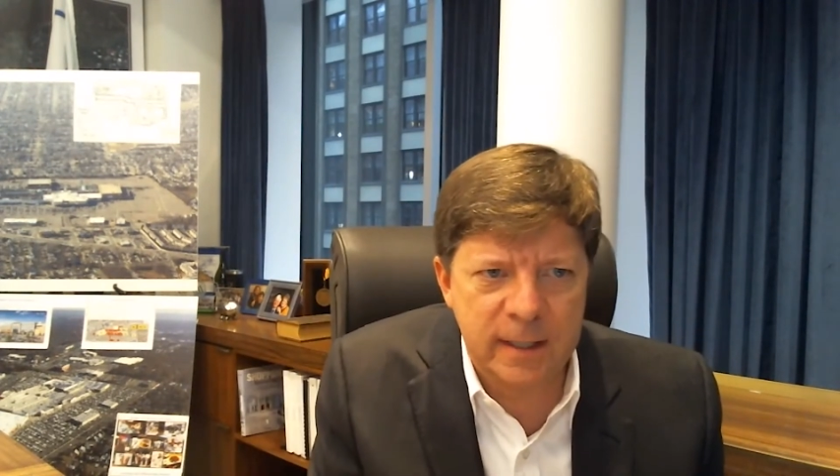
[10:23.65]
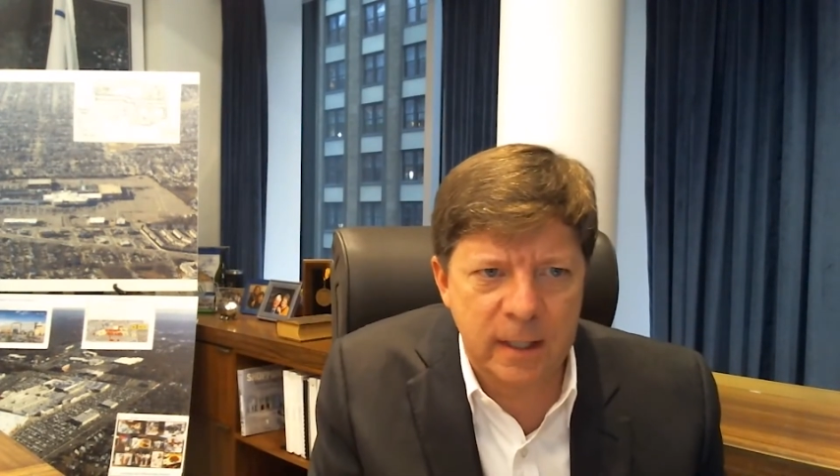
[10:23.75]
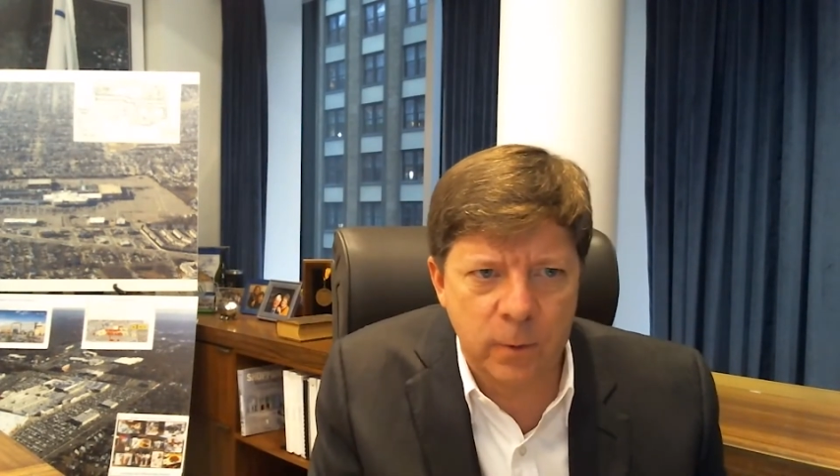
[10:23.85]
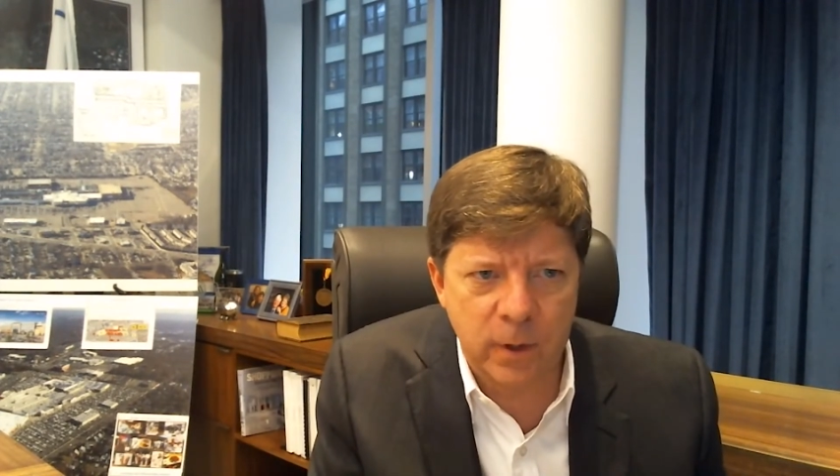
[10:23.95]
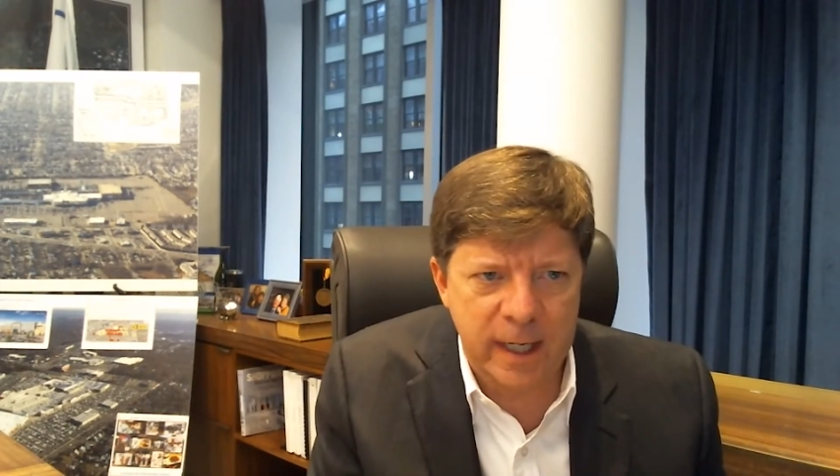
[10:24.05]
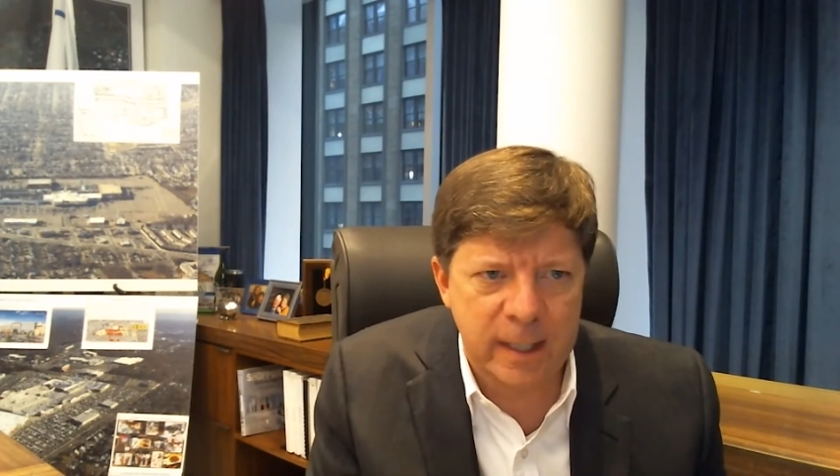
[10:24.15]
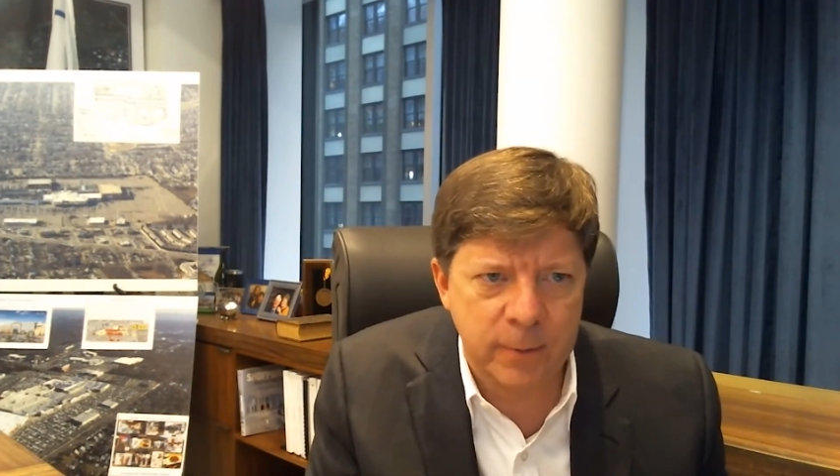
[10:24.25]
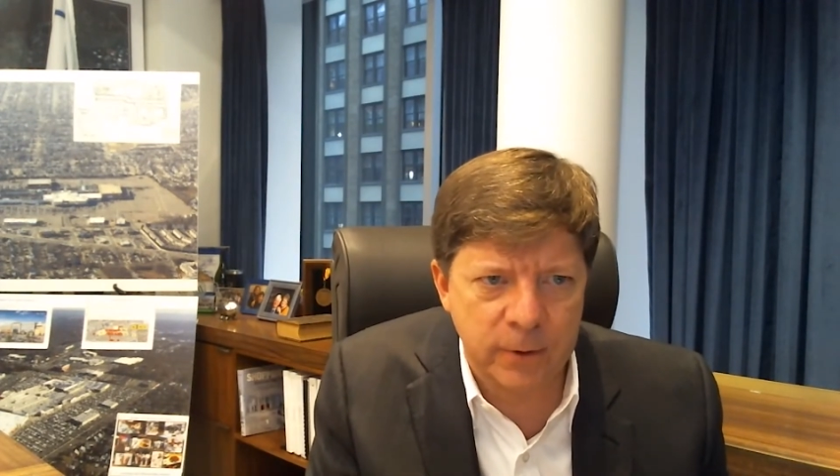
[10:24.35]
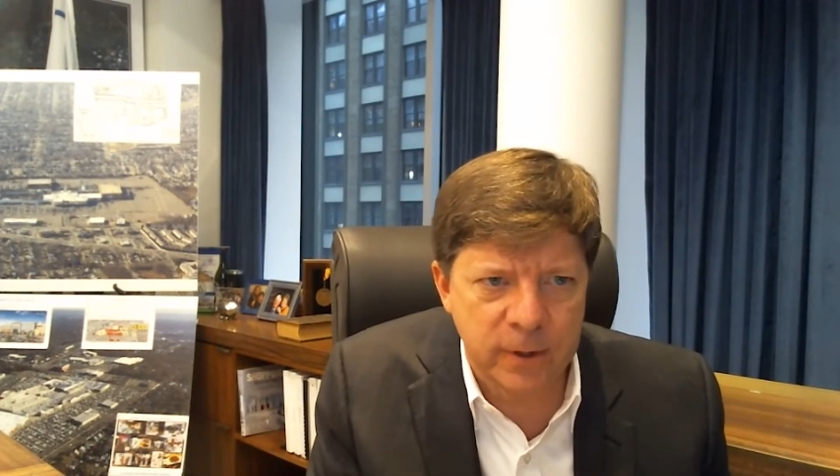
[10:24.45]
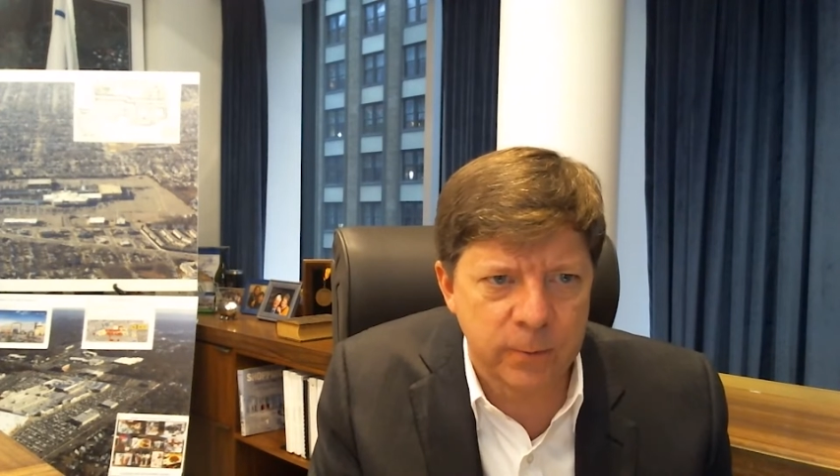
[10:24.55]
and then we're
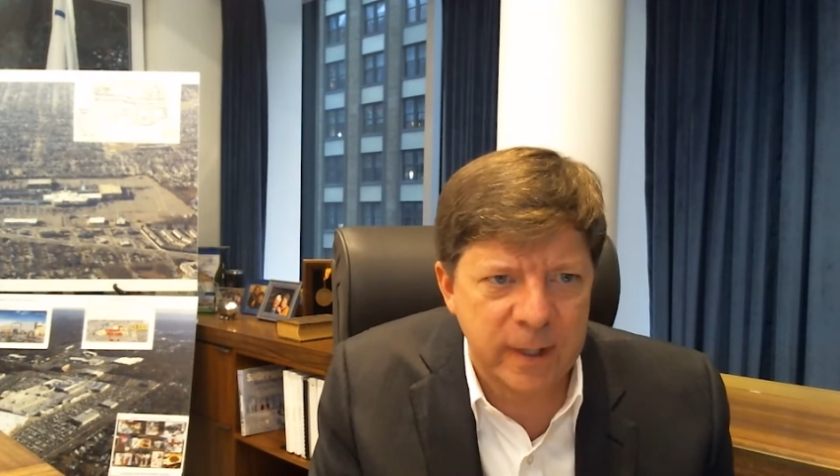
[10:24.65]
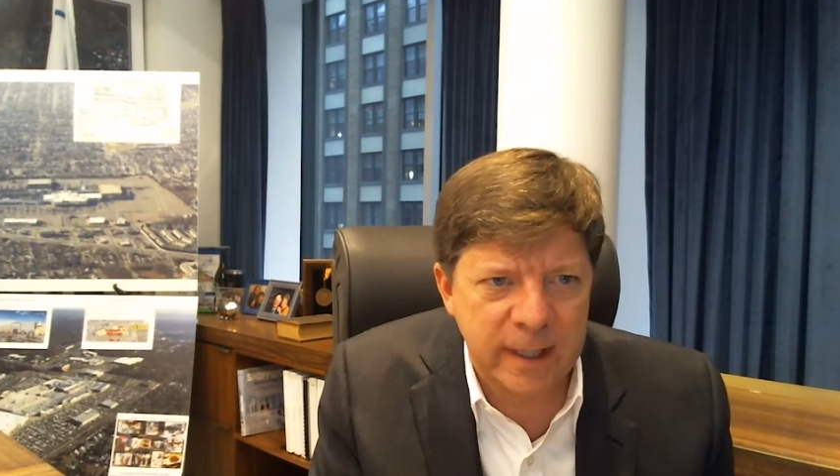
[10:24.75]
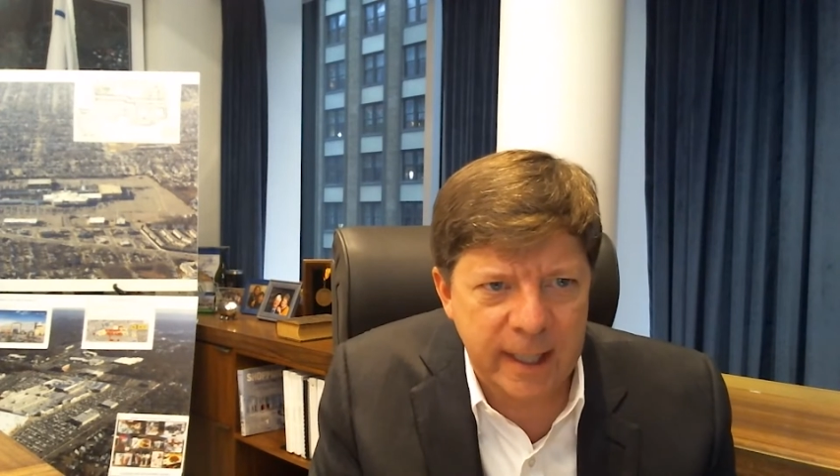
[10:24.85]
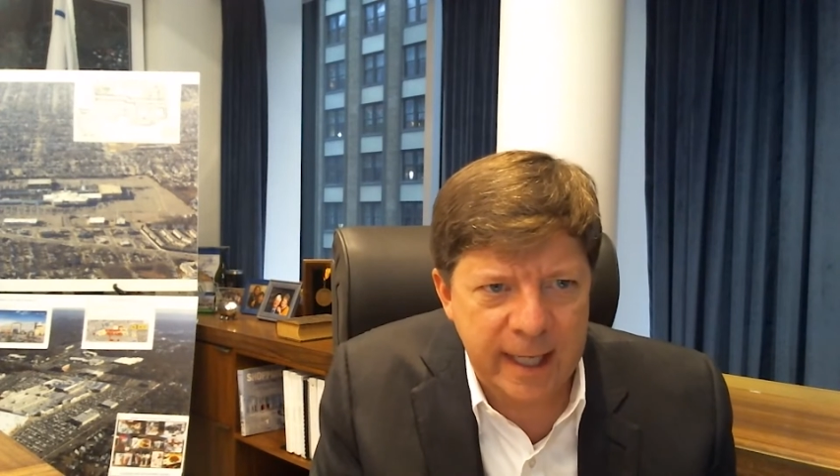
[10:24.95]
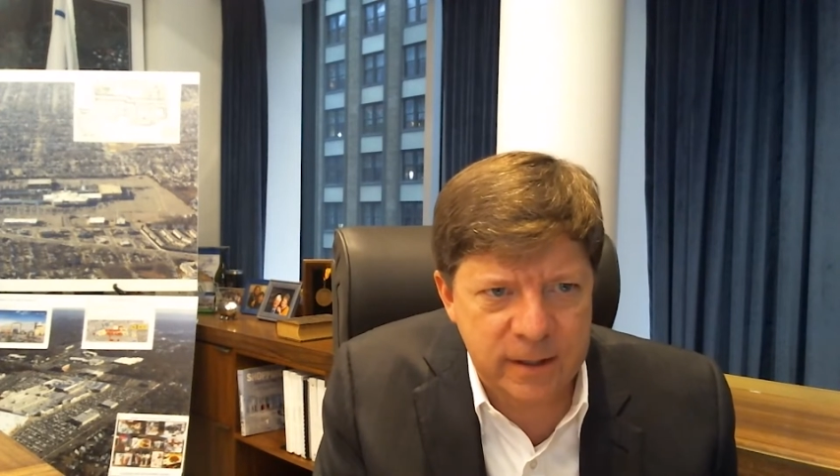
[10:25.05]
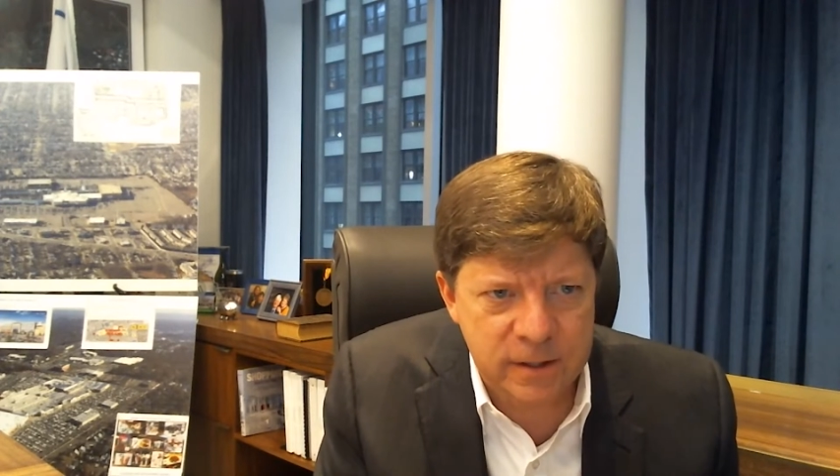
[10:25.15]
able to relet